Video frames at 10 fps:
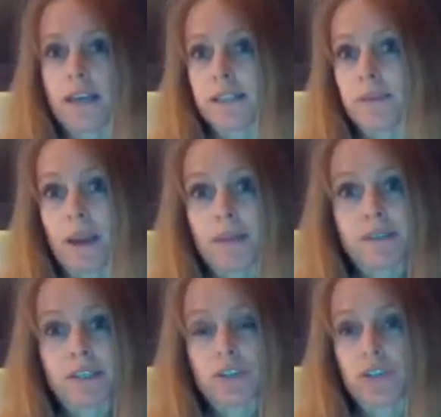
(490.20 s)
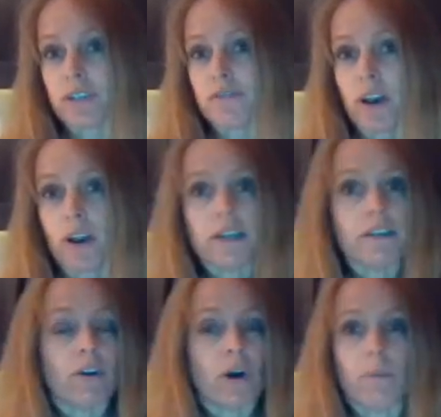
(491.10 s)
Sometimes this is just very
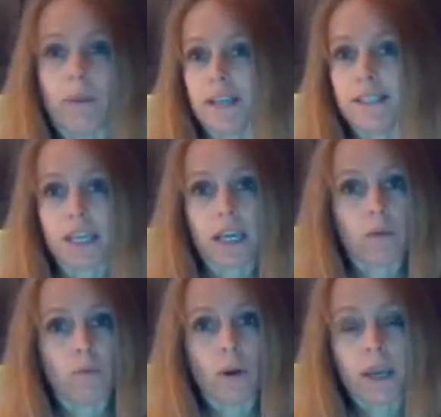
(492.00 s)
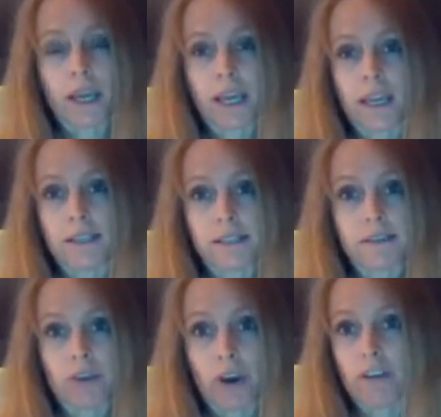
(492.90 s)
difficult, painstaking work and
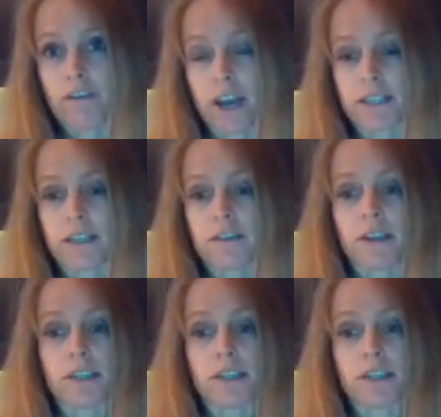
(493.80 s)
isn't very effective.